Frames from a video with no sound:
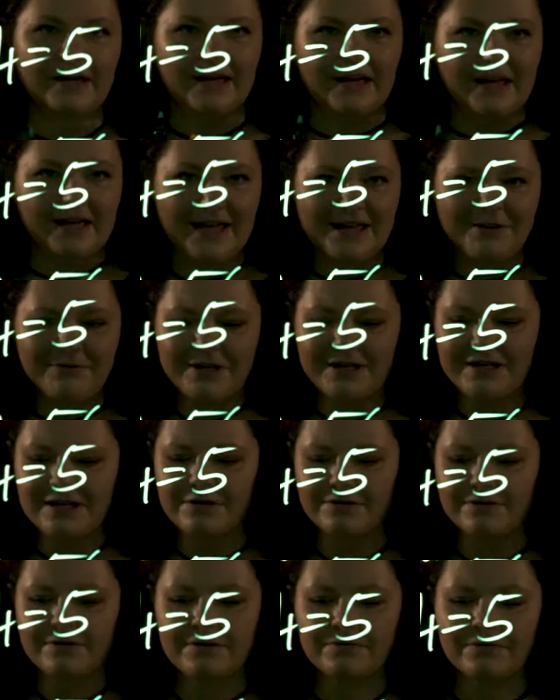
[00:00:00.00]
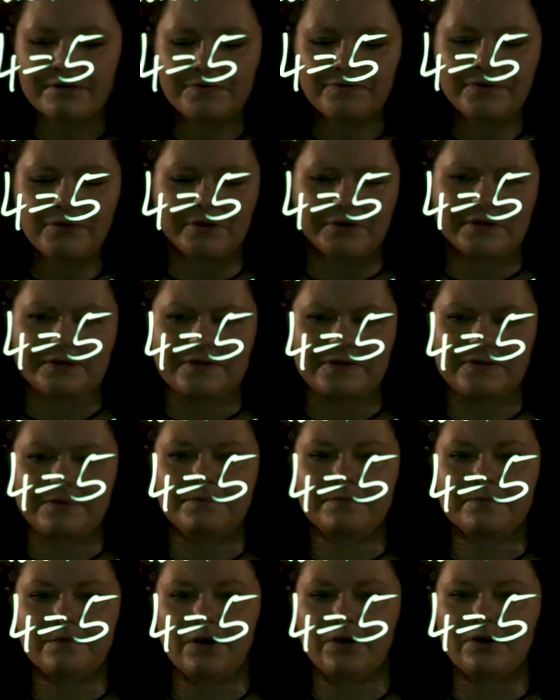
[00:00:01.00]
Again, we can do the reverse.
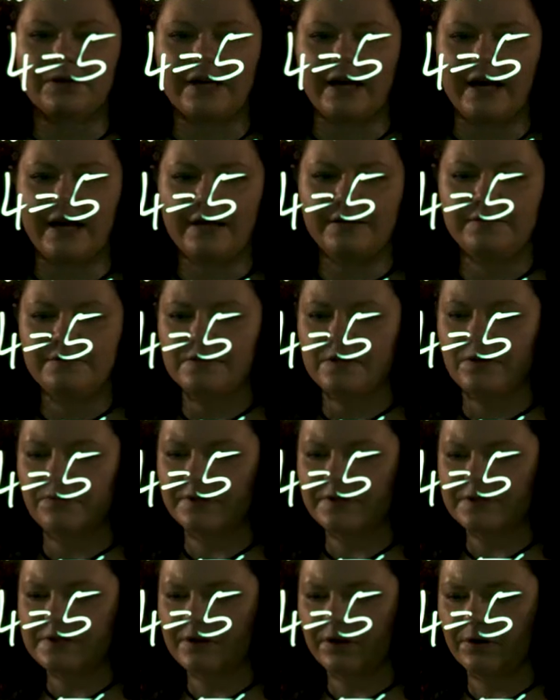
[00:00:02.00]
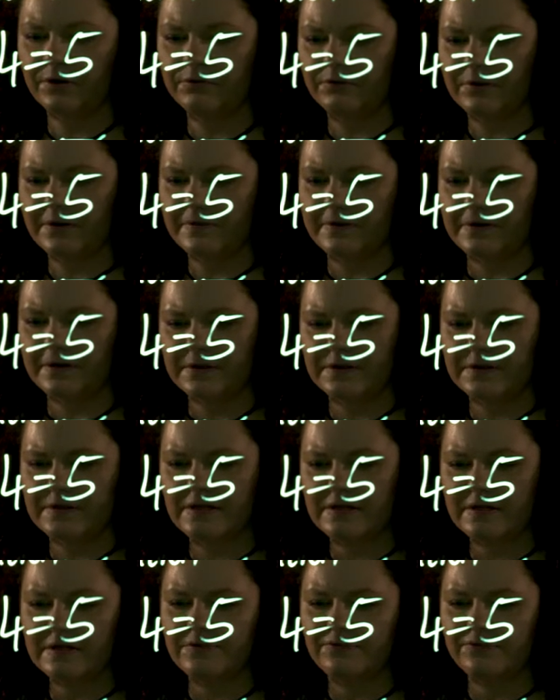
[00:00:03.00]
Okay, so we started with a
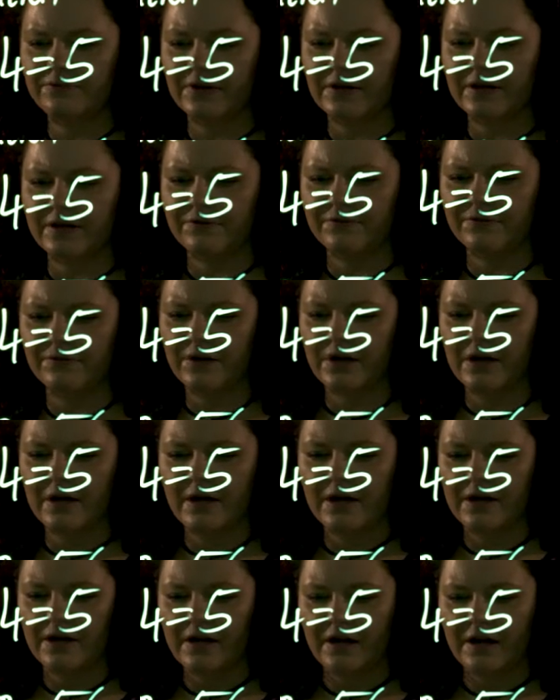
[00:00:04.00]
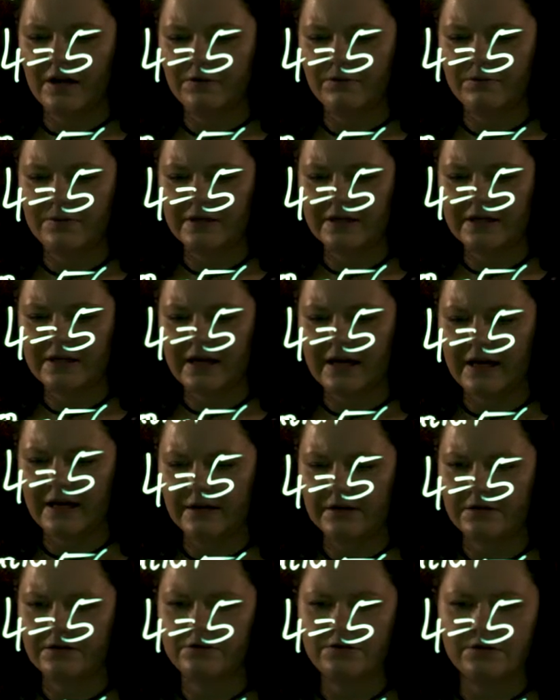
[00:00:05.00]
65 and we
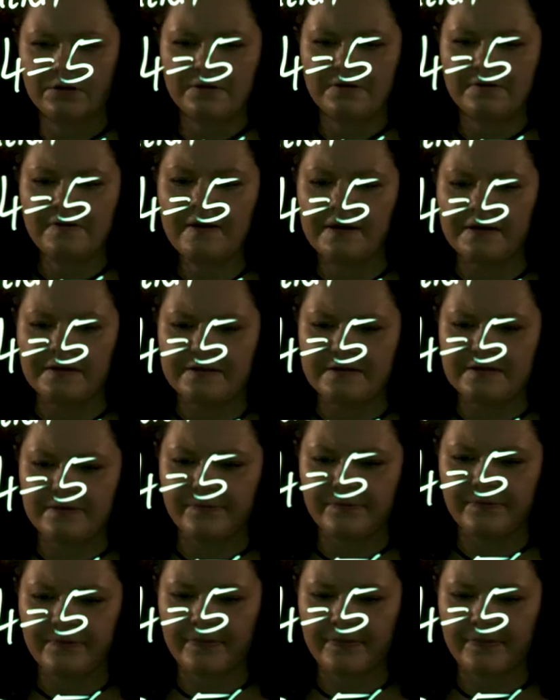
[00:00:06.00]
can do this.